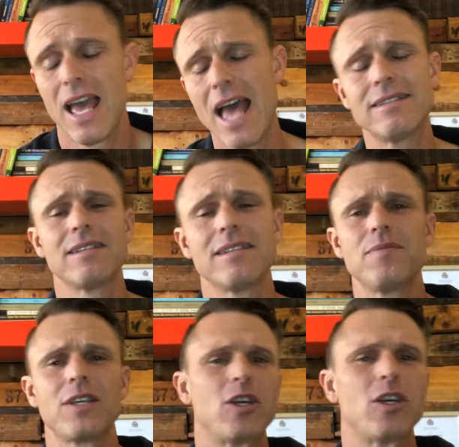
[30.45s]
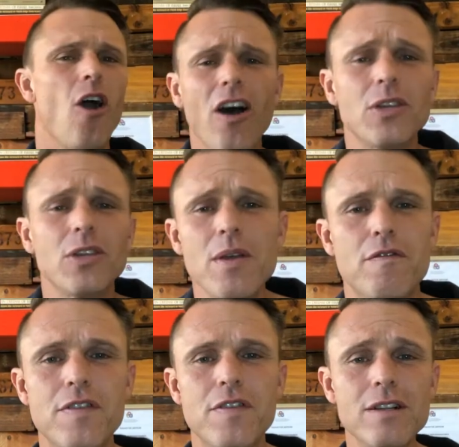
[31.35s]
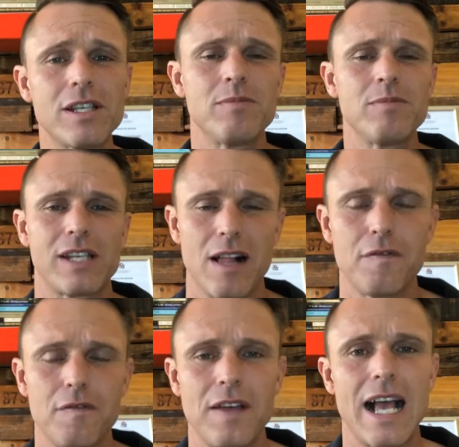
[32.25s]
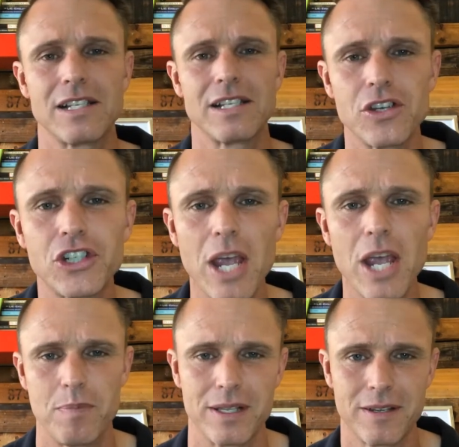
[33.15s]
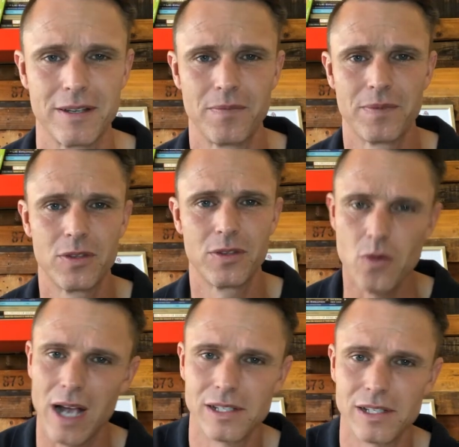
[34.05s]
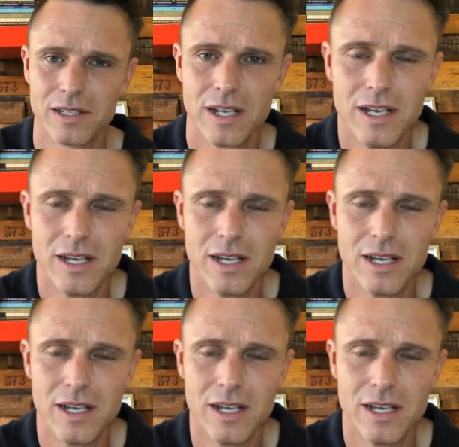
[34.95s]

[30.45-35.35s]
And God reveals himself as a shepherd to us.